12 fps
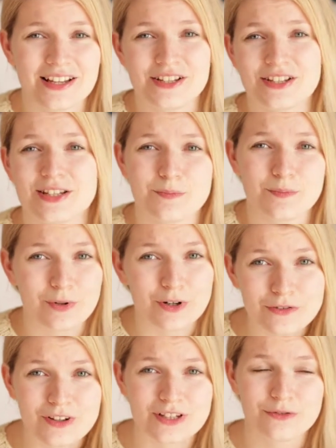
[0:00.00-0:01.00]
just
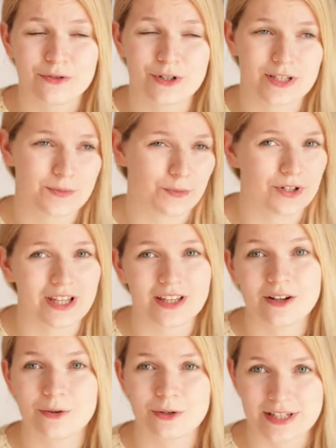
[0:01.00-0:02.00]
perfect for spring
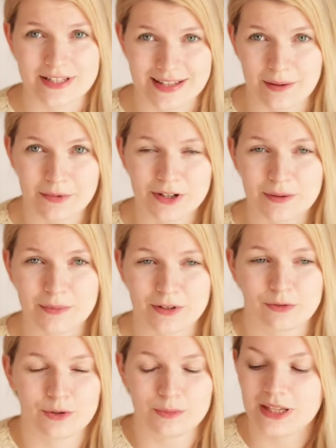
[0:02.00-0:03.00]
or summer, but
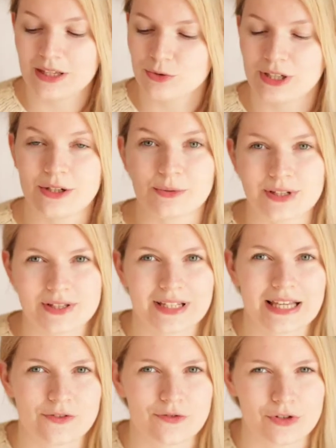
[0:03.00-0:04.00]
for me it really
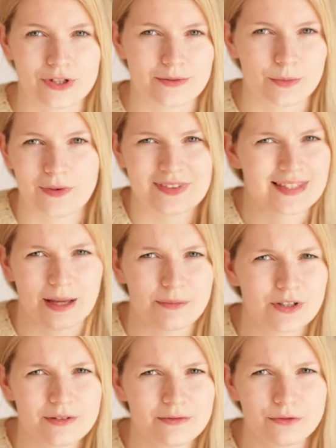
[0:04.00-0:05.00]
resonates with
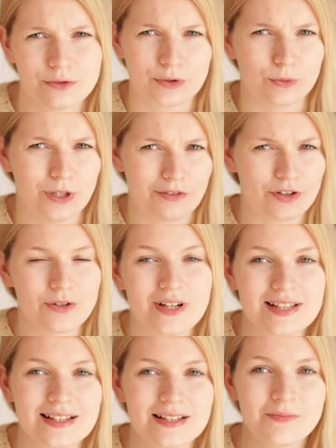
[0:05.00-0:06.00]
summer for whatever
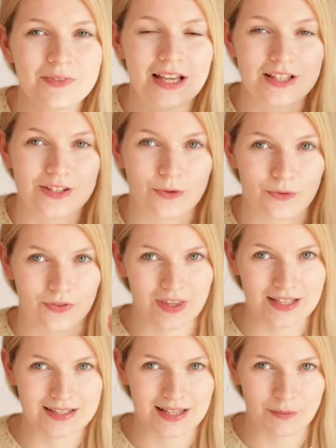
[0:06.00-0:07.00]
reason. So
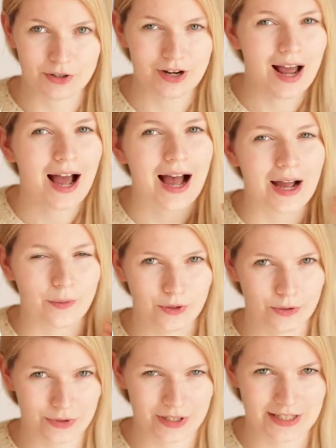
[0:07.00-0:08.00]
this summer I
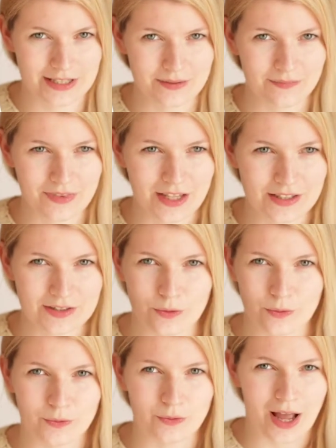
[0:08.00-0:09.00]
will read it.
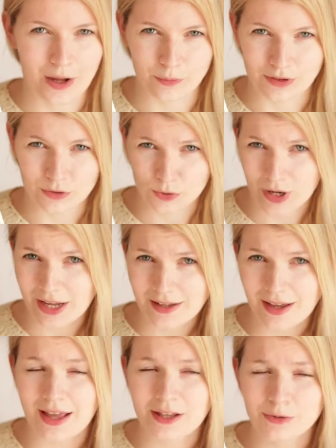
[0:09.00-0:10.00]
So I will
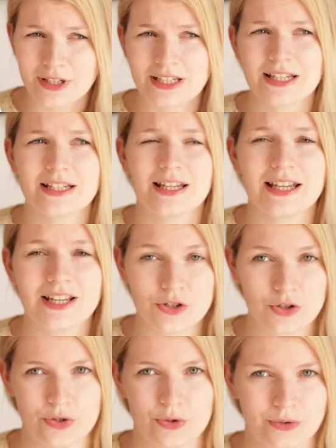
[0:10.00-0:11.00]
try and read it in
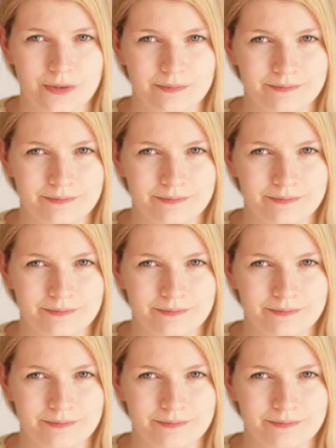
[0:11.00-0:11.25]
June.